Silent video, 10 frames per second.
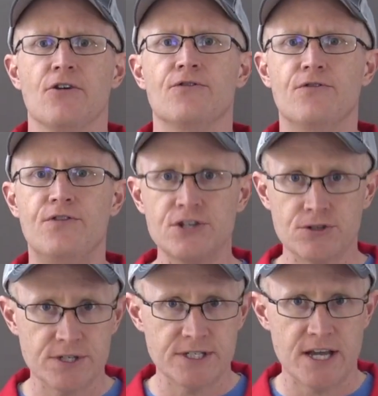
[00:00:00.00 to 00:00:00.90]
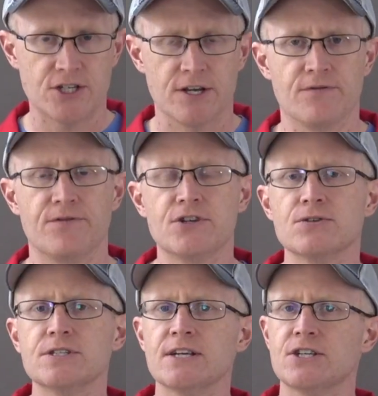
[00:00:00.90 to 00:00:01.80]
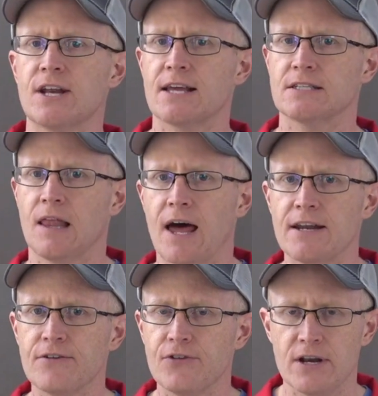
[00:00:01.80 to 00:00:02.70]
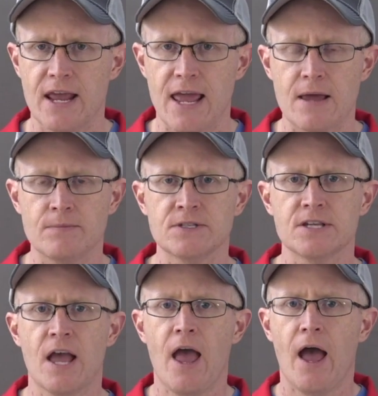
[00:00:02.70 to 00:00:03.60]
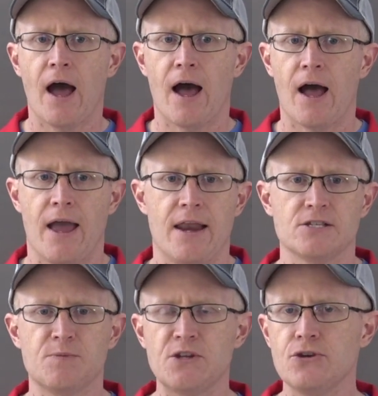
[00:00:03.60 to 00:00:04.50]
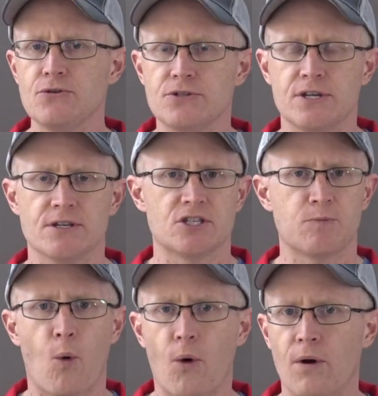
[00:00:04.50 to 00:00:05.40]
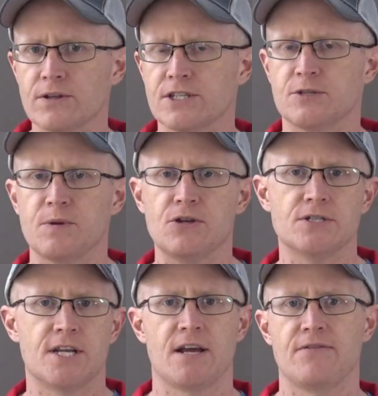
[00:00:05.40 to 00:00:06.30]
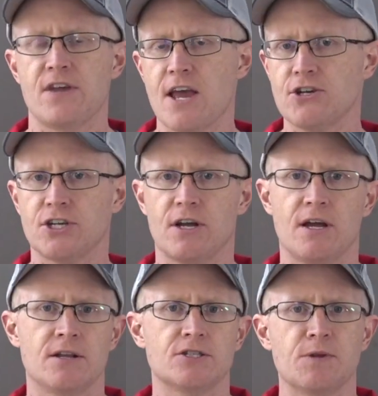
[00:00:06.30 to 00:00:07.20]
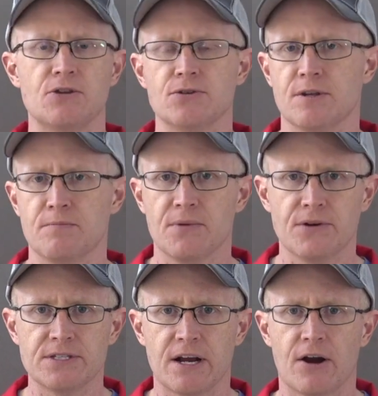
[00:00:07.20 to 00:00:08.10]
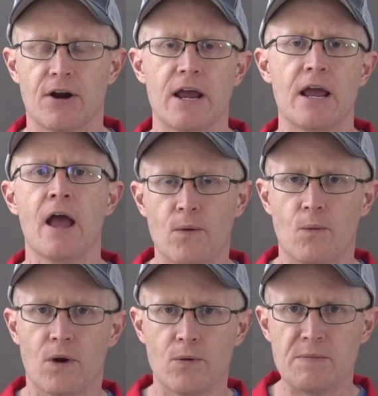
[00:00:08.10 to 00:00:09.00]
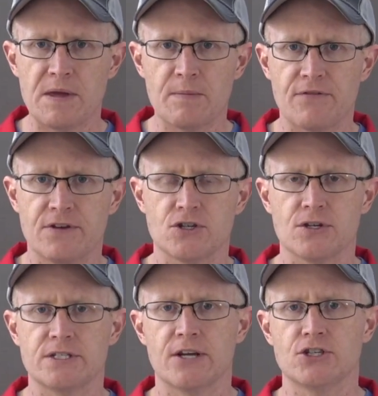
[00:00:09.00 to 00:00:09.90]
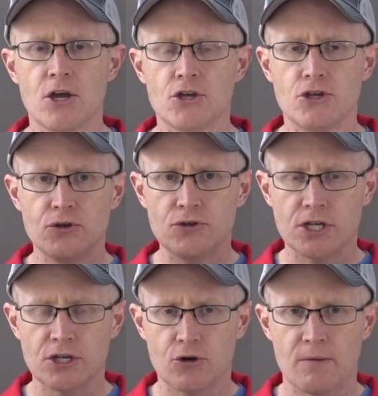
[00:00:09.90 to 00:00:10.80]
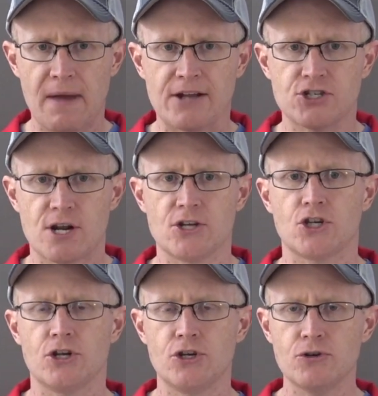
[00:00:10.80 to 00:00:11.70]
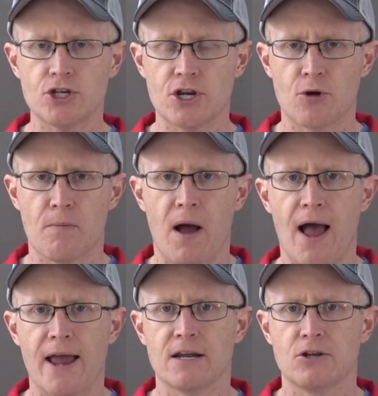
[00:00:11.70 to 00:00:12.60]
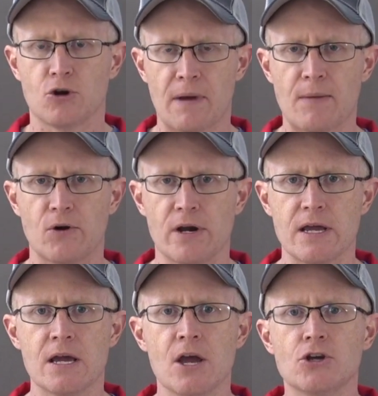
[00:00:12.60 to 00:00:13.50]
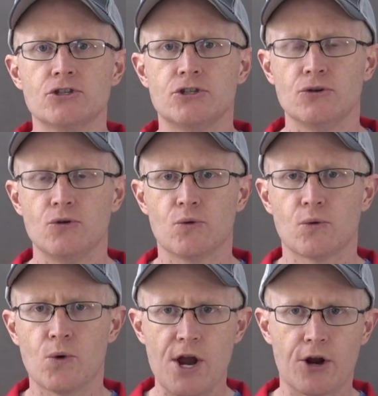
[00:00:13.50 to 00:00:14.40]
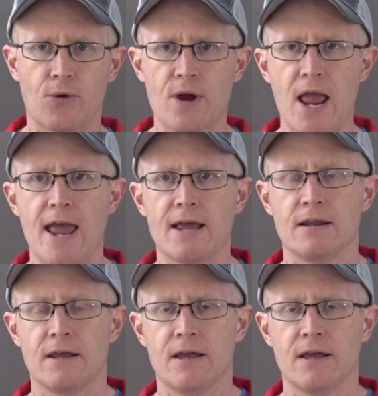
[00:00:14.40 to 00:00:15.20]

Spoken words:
Visualization. Visualization has a lot of different names and has been used in sports, it's been used in aviation, it's been used in military. What do we mean by visualization? Using your imagination, using your mind and your memory to recreate